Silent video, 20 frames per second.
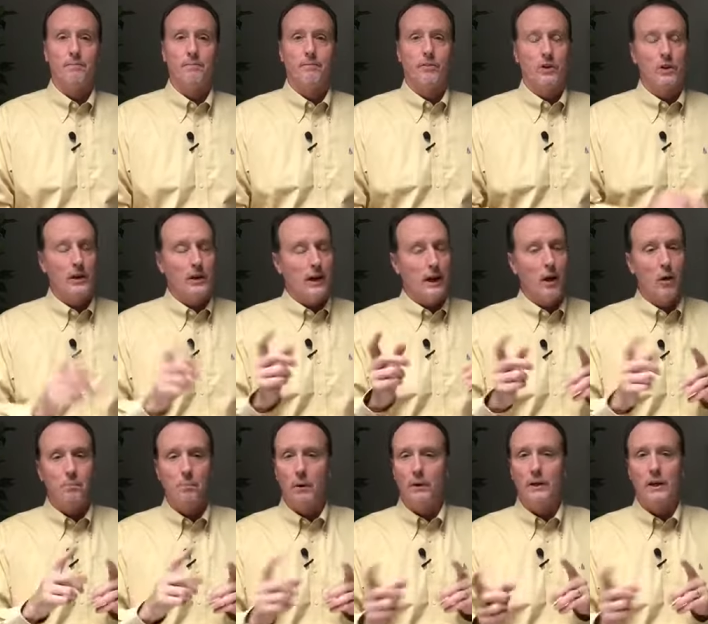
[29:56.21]
If you need
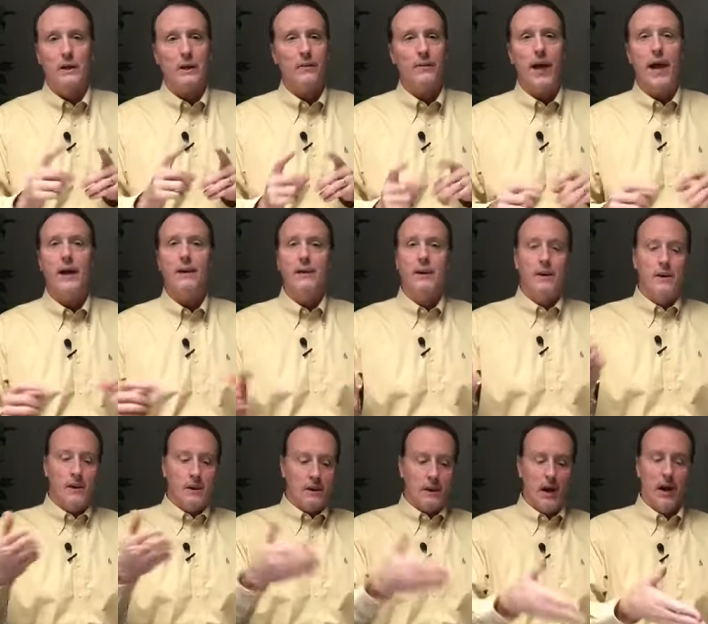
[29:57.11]
help on any of that,
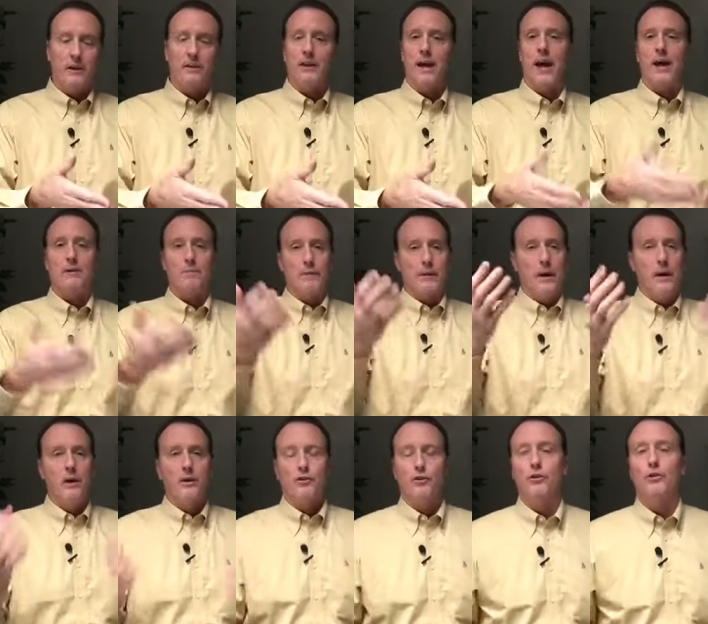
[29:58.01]
contact me.
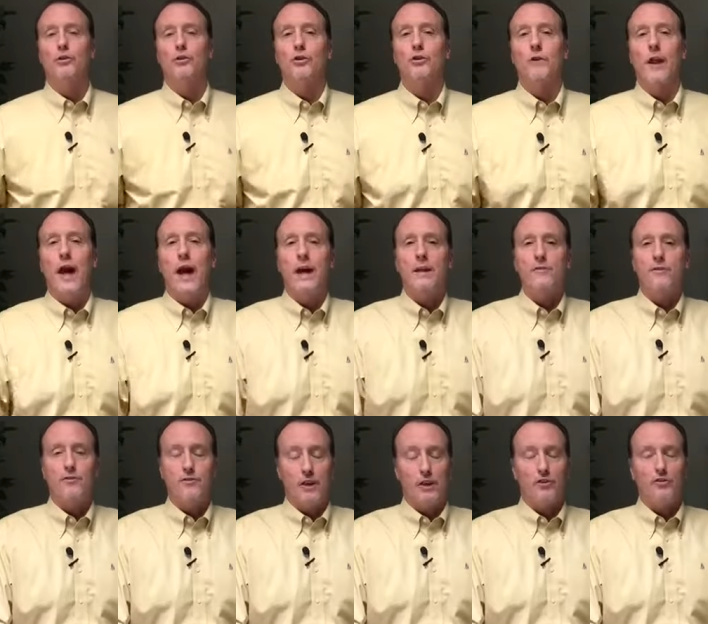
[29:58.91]
two two nine,
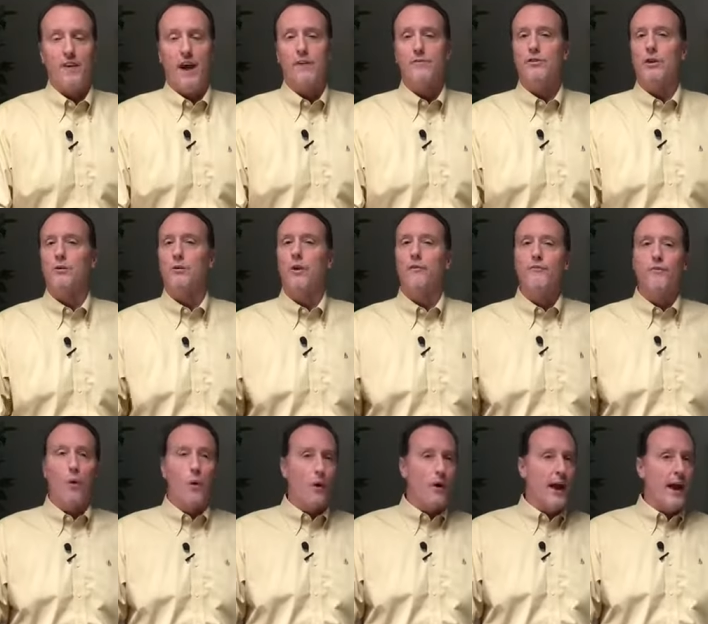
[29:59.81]
six five zero
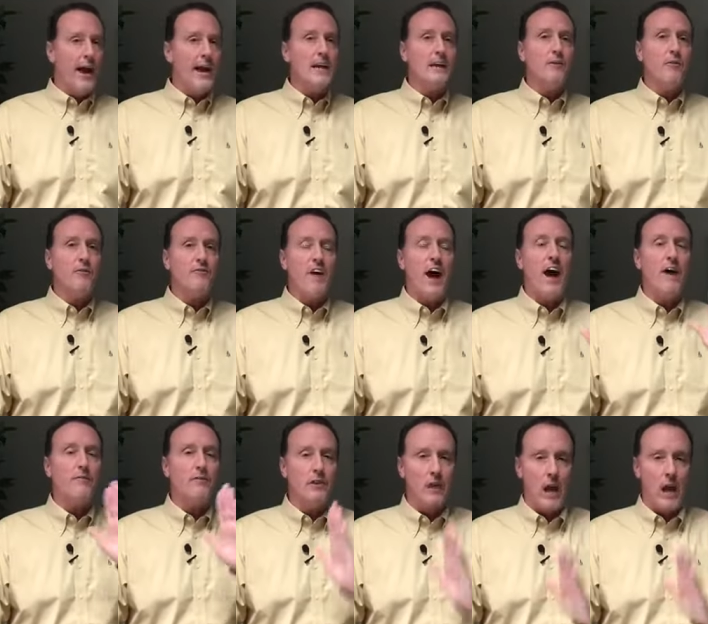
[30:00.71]
four, eight five